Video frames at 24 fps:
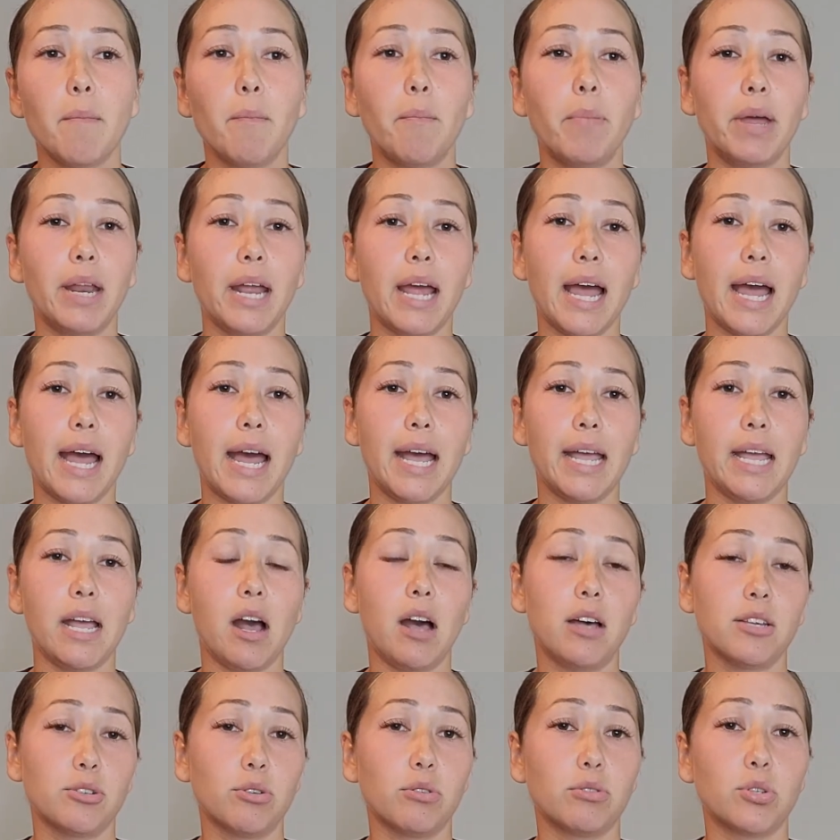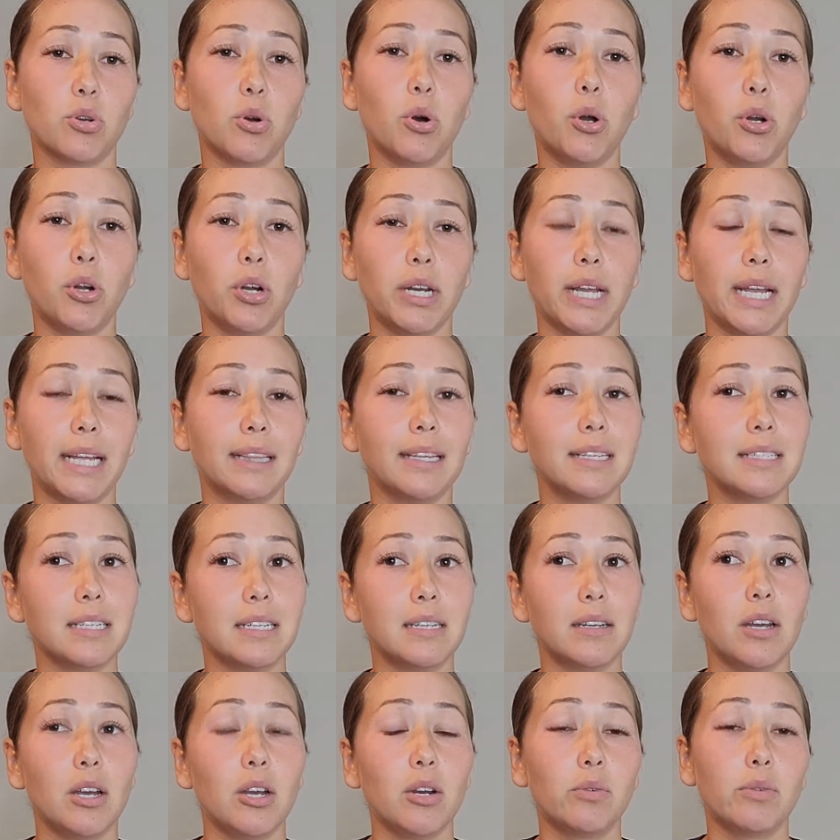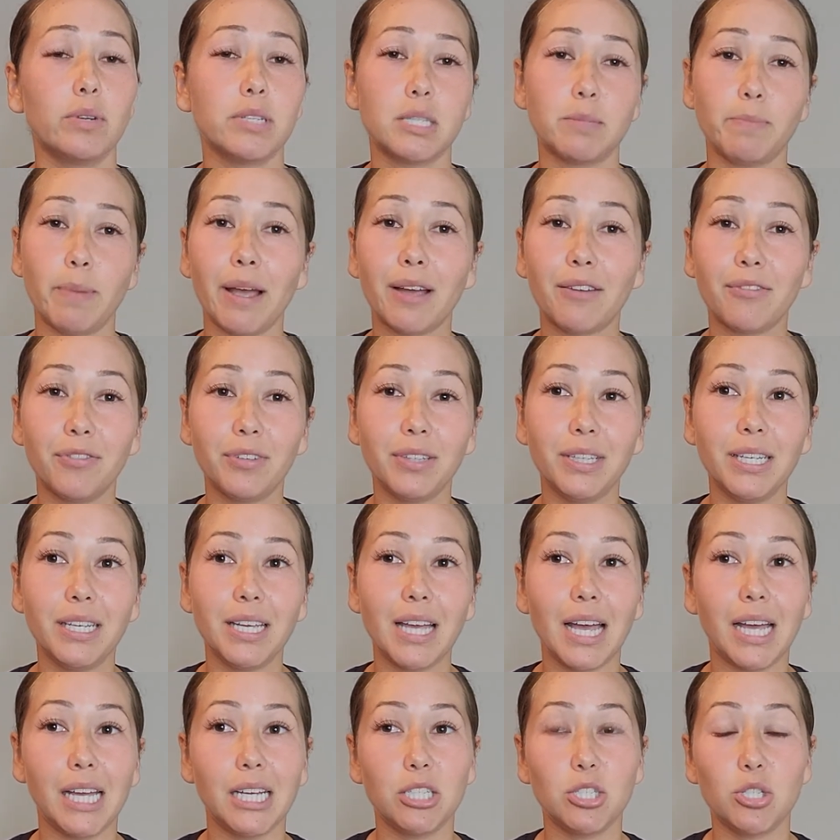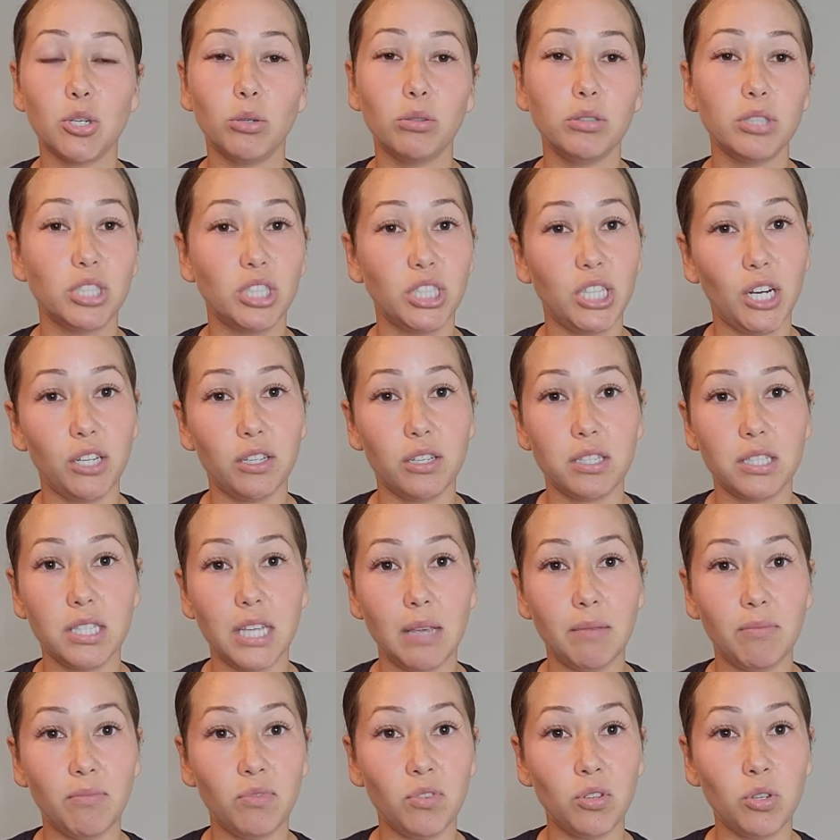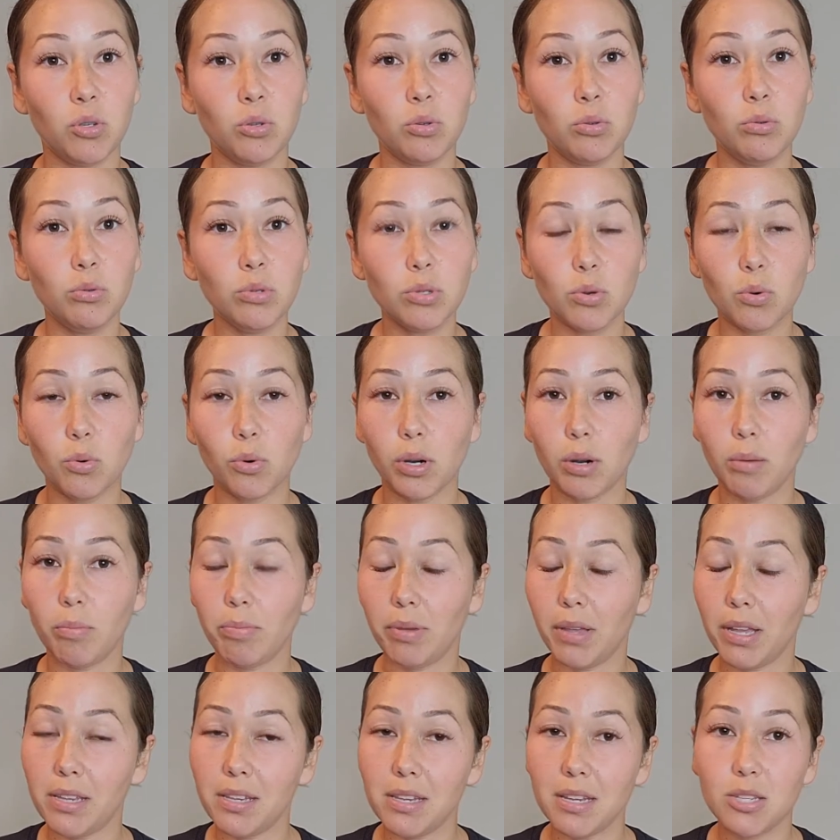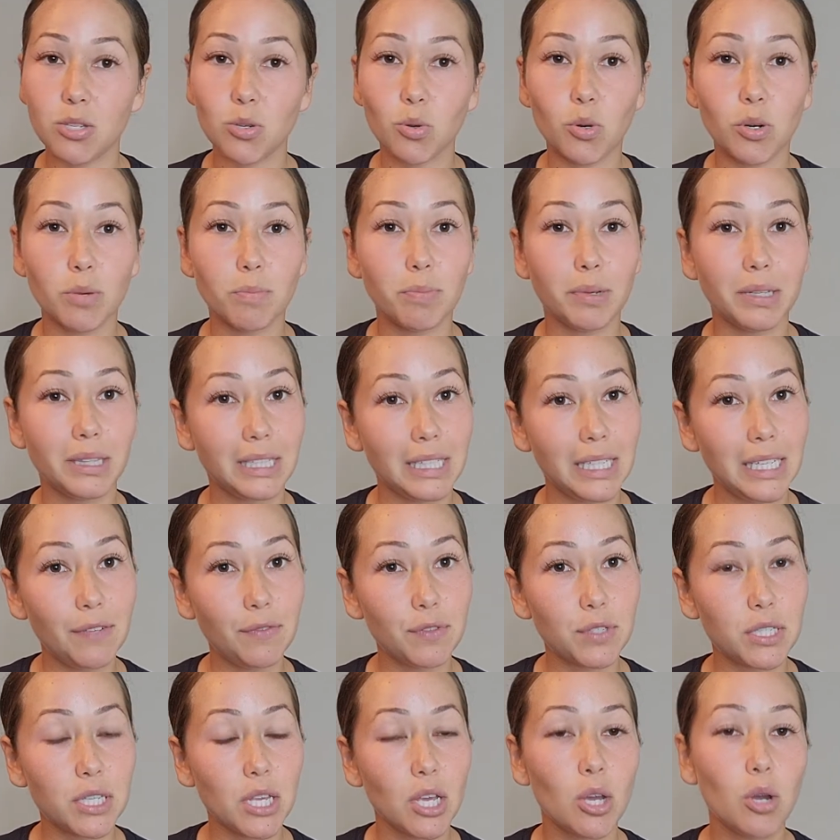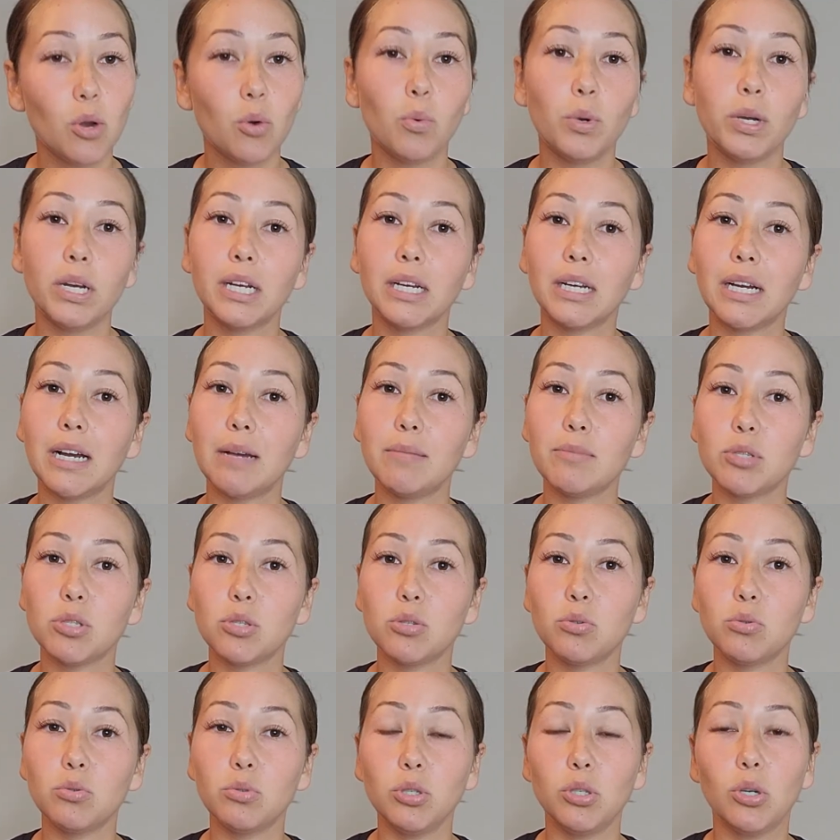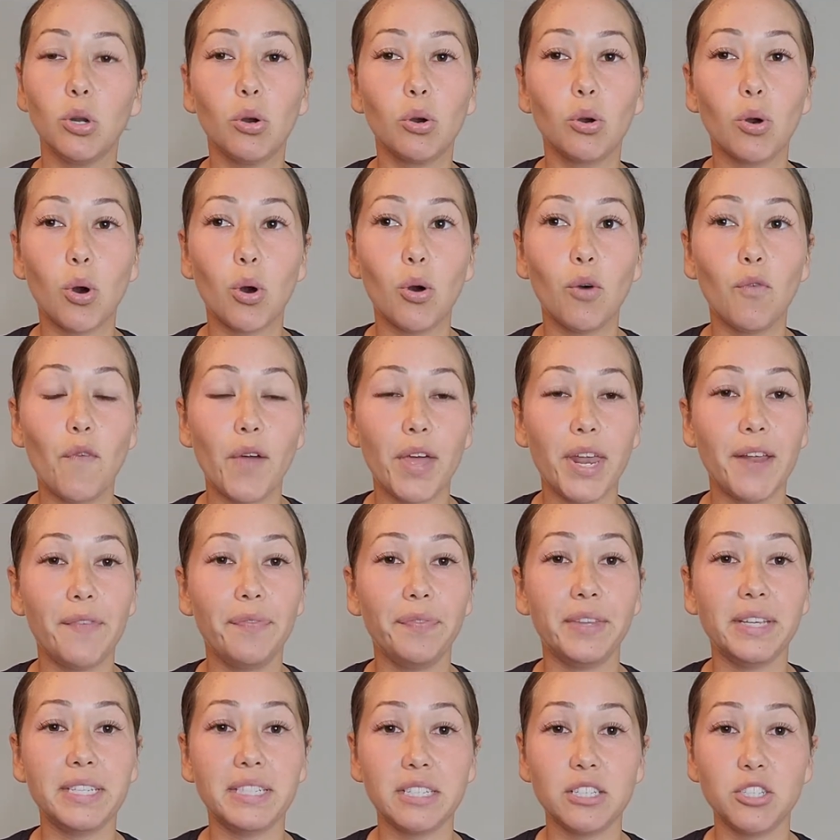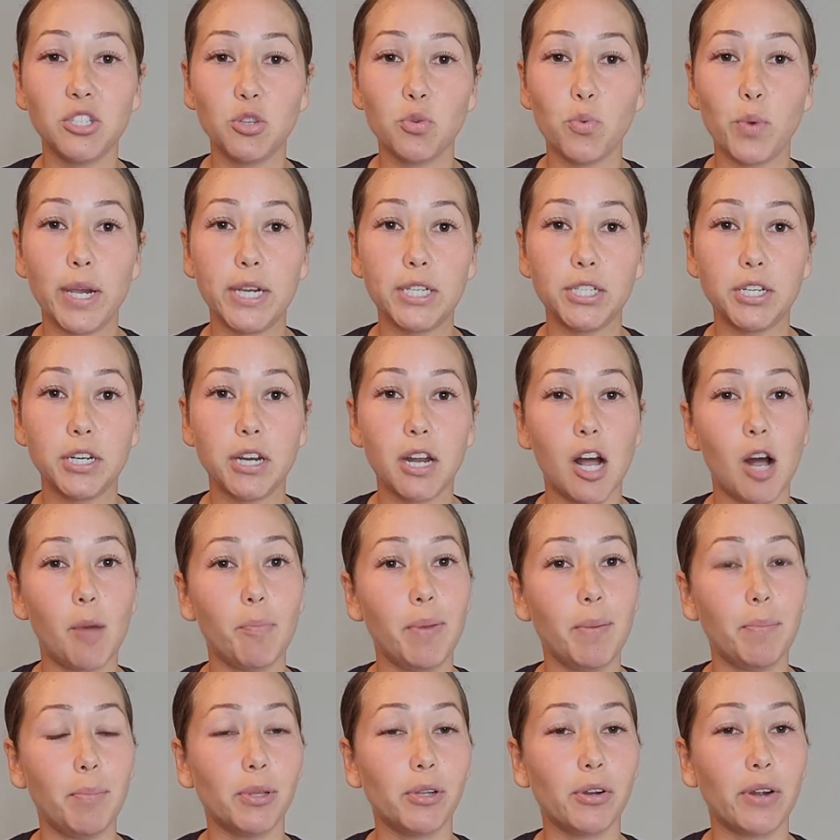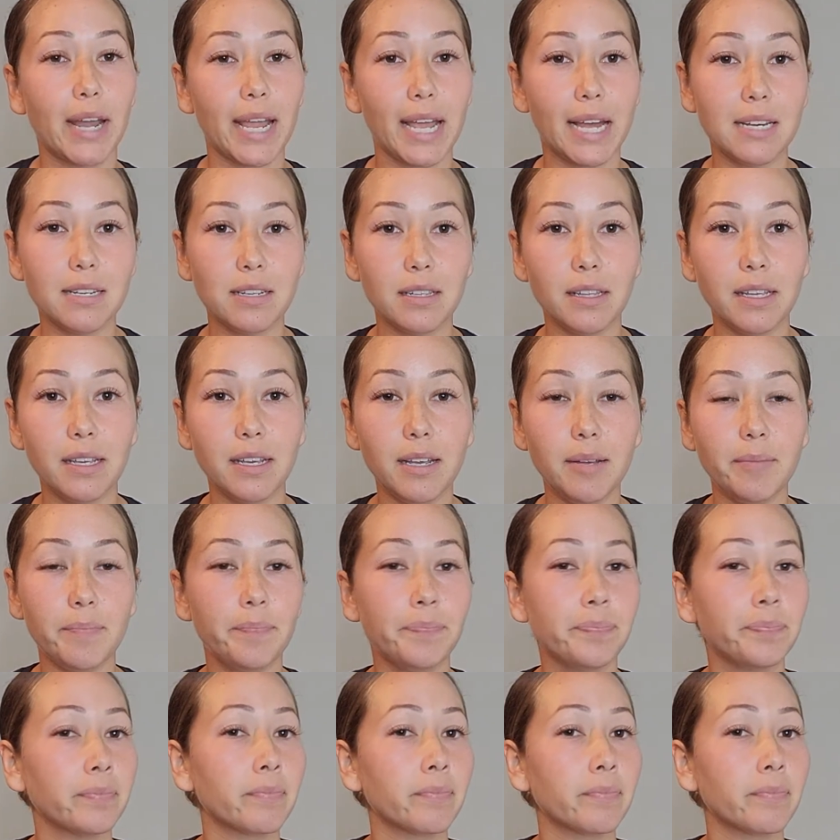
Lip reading: But I also told her, like, listen, respectfully, I don't share the same views or opinions or beliefs when it comes to, COVID and this situation and how people are handling it.